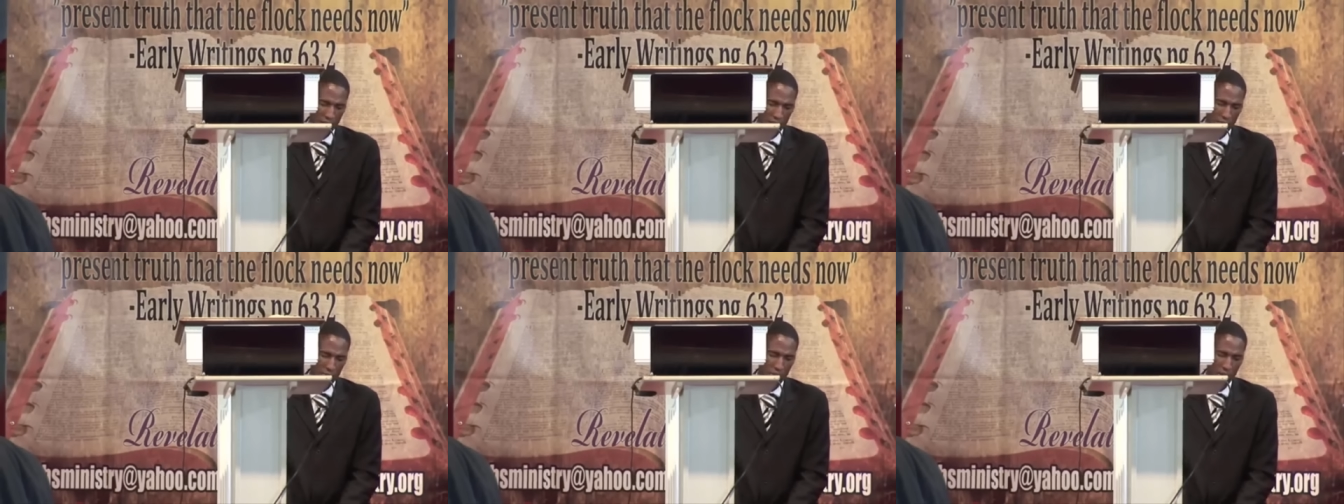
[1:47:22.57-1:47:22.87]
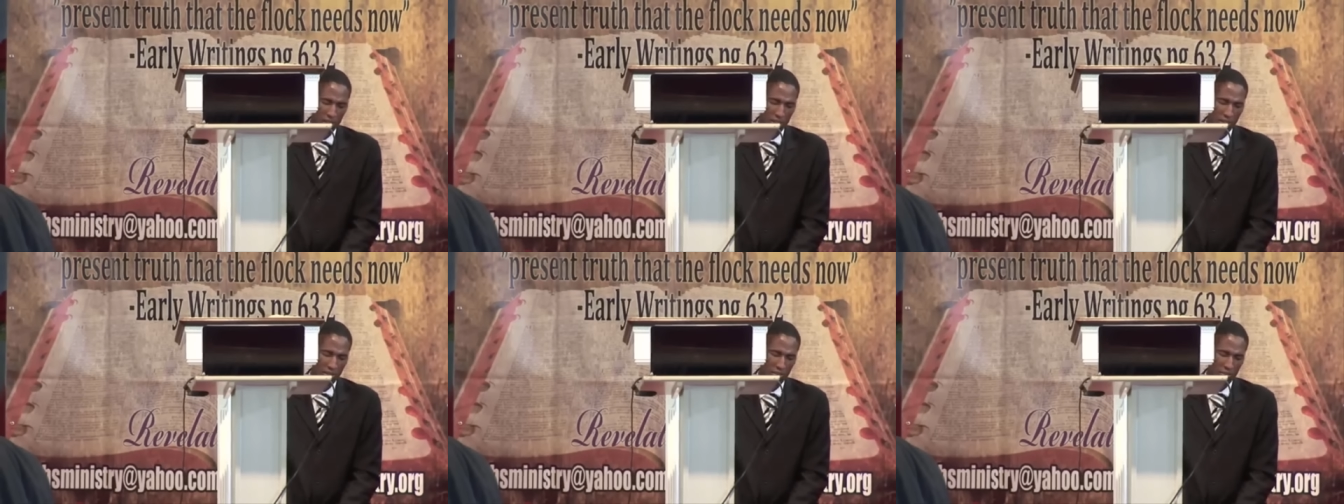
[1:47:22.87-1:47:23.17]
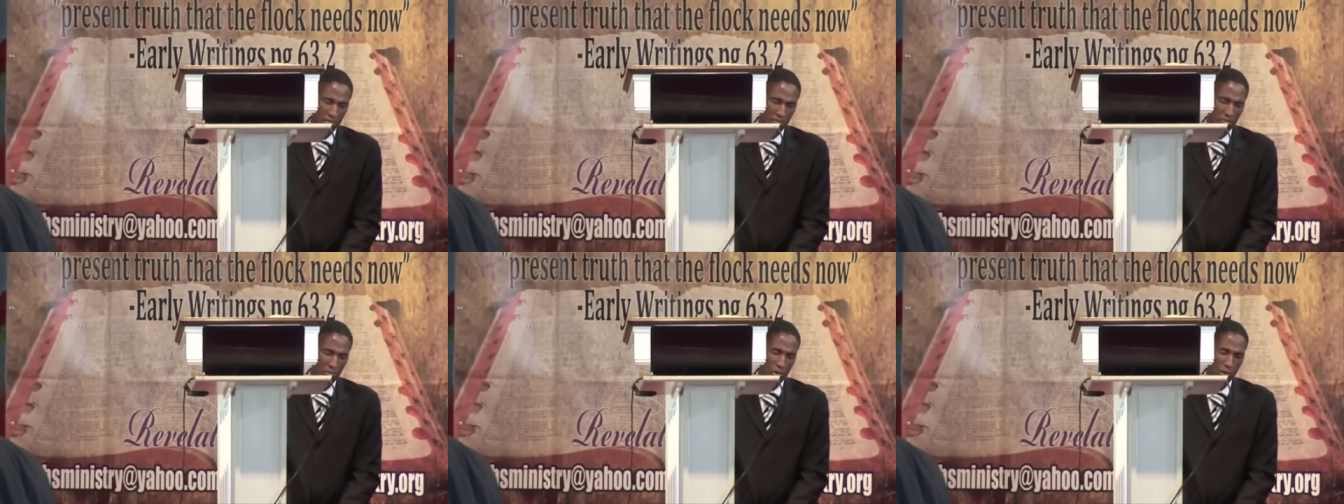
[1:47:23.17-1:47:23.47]
But
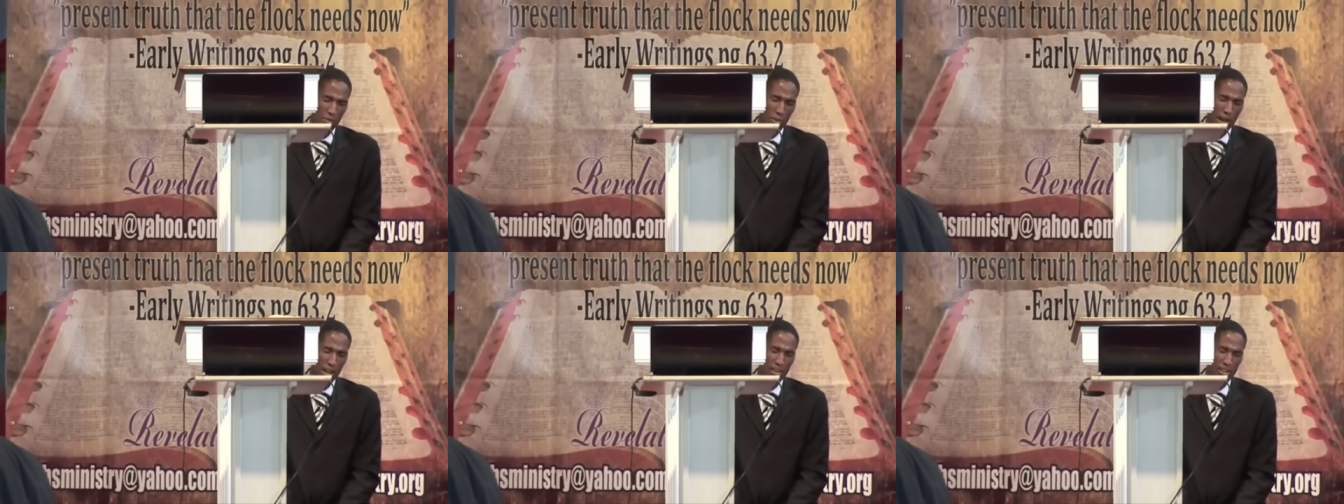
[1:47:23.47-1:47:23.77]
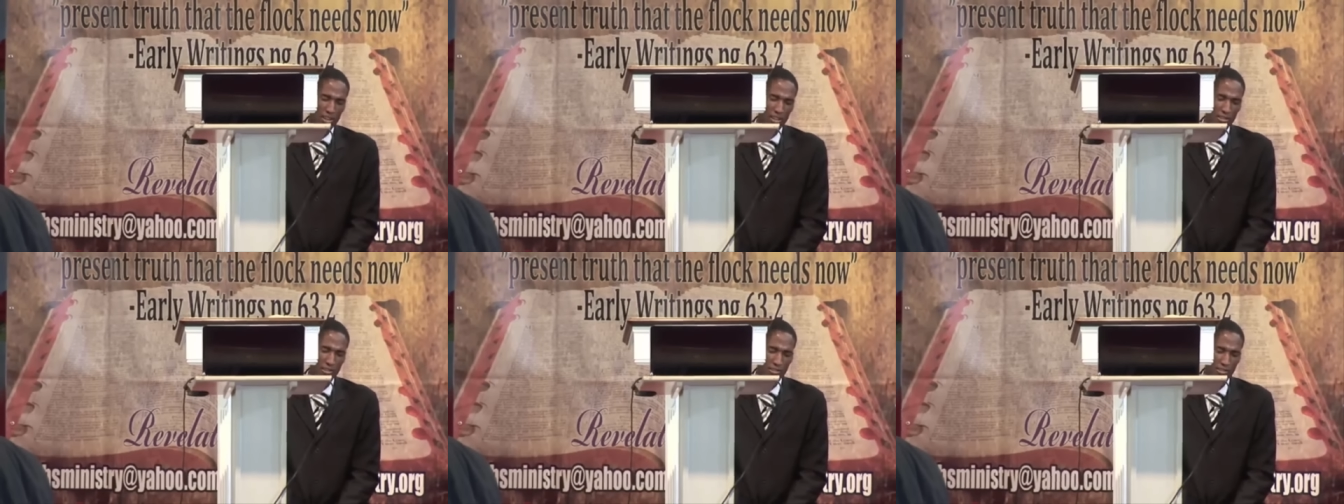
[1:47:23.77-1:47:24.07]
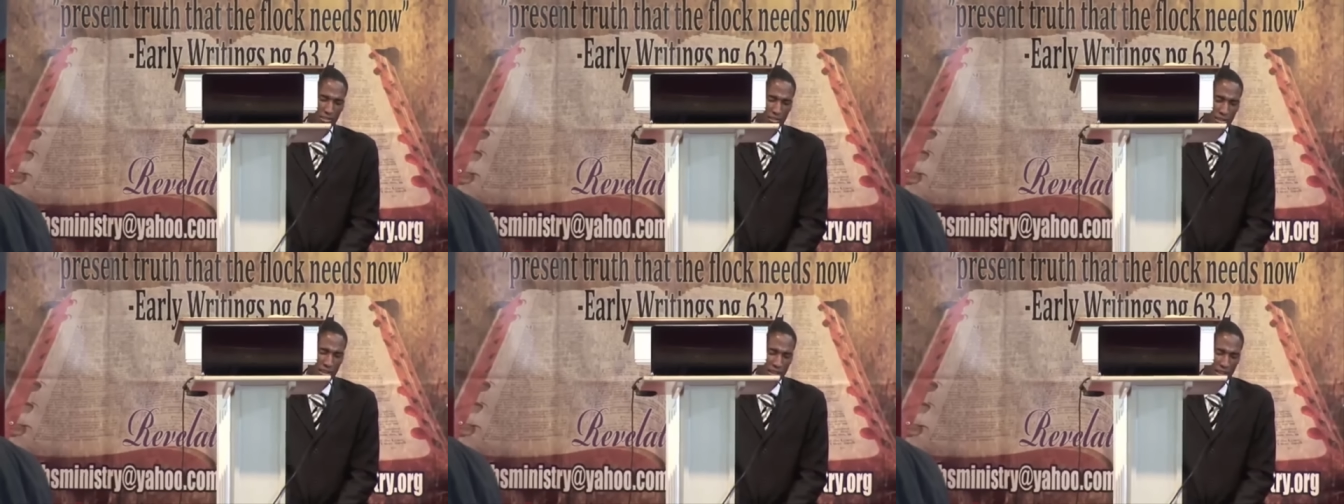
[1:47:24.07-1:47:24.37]
remind
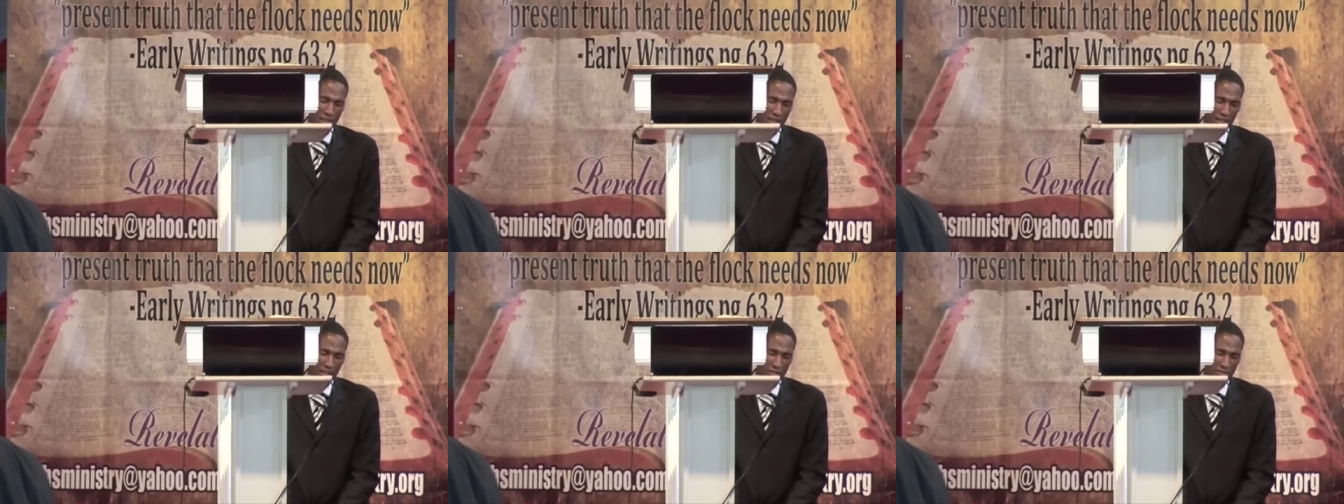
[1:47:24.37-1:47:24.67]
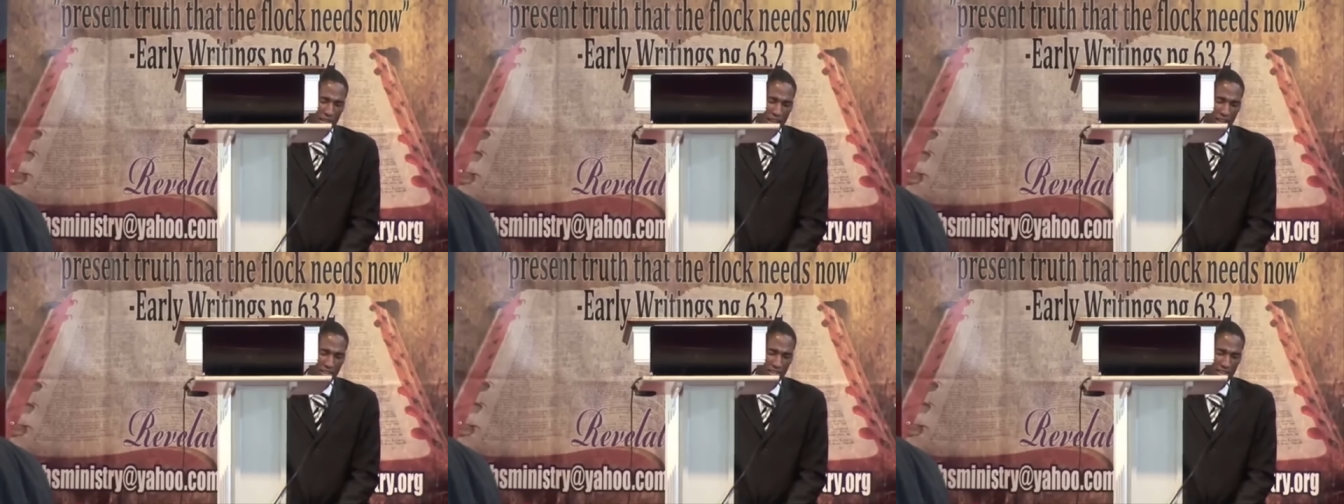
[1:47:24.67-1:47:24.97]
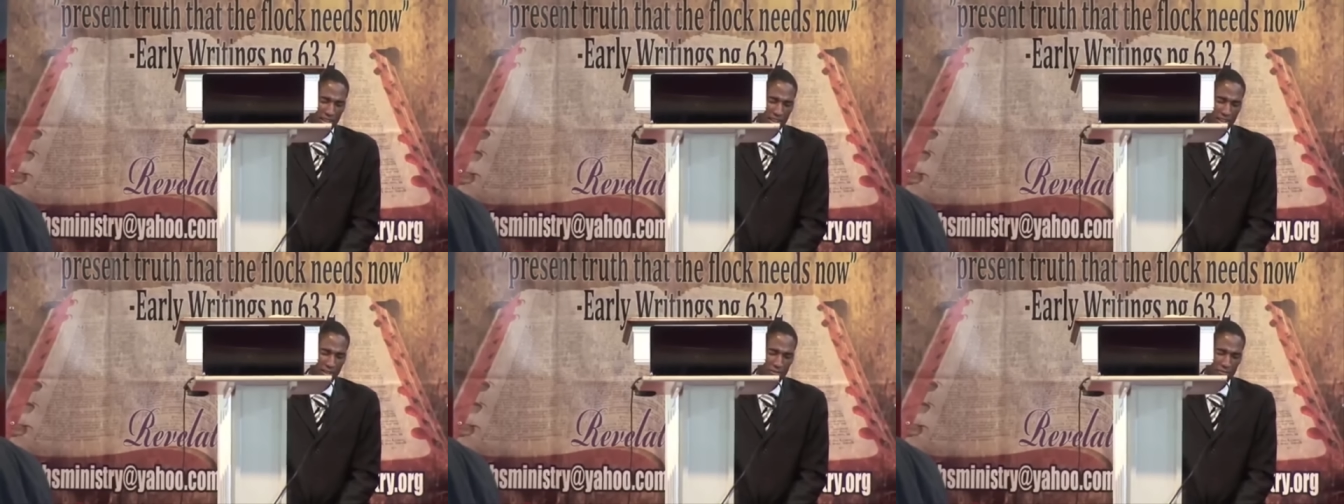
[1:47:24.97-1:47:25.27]
us that
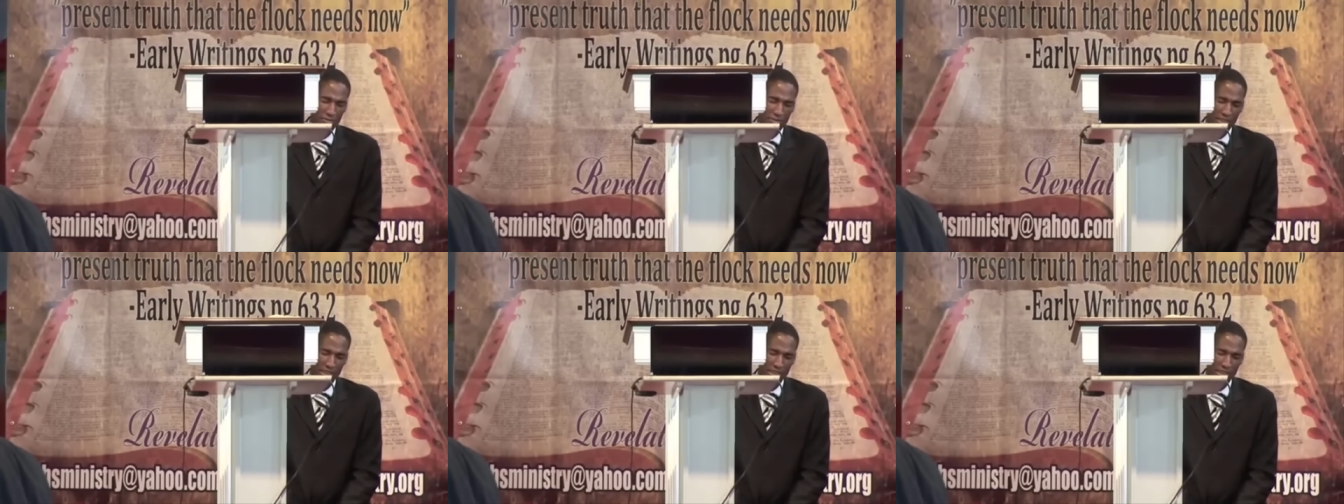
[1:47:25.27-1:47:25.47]
uh,